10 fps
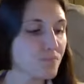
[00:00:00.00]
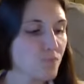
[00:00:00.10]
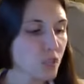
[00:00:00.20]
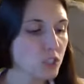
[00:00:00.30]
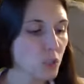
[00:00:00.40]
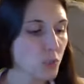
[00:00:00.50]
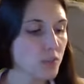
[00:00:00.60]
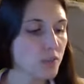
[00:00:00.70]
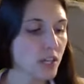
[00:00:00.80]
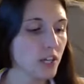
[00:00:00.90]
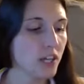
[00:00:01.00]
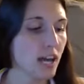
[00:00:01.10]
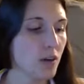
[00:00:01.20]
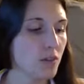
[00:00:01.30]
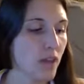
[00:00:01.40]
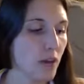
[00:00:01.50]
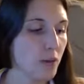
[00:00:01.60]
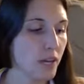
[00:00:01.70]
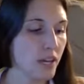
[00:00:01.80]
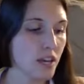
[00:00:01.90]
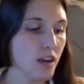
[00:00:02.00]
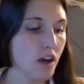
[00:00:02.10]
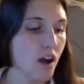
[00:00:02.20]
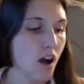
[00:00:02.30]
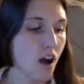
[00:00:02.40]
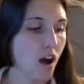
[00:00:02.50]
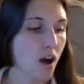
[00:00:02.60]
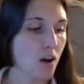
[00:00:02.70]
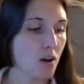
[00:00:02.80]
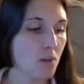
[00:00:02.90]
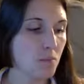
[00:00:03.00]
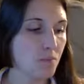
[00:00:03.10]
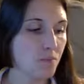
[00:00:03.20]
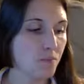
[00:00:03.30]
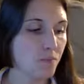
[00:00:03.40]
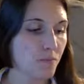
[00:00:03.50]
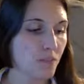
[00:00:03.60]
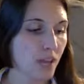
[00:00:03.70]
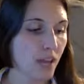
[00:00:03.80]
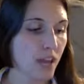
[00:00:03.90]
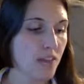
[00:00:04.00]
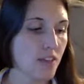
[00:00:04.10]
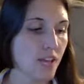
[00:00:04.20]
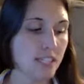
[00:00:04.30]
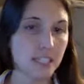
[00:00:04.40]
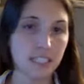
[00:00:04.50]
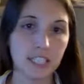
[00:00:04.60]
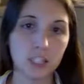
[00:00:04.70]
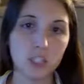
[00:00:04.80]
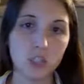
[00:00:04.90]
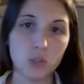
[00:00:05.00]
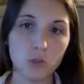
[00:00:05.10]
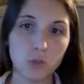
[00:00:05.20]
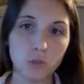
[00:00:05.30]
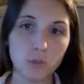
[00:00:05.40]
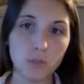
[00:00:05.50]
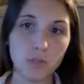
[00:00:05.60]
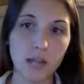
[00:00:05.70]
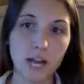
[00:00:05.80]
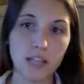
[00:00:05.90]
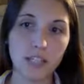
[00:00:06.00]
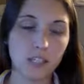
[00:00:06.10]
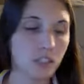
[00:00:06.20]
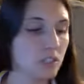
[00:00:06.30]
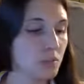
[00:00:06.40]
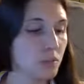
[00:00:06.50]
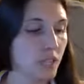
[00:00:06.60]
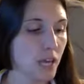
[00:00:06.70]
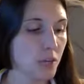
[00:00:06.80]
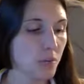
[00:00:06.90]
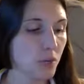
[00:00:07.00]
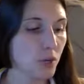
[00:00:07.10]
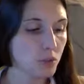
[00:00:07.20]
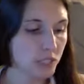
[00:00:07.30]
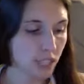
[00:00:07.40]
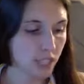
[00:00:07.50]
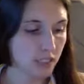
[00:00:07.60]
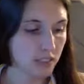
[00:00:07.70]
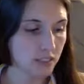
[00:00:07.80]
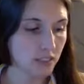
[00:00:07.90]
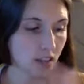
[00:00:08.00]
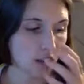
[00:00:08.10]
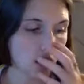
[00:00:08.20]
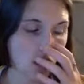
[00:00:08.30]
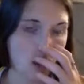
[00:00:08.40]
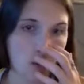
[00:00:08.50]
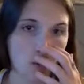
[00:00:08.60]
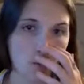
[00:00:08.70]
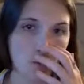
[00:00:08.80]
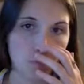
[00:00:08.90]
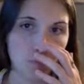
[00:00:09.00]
So we figure it out that way. And then, as I said, choose plant proteins, or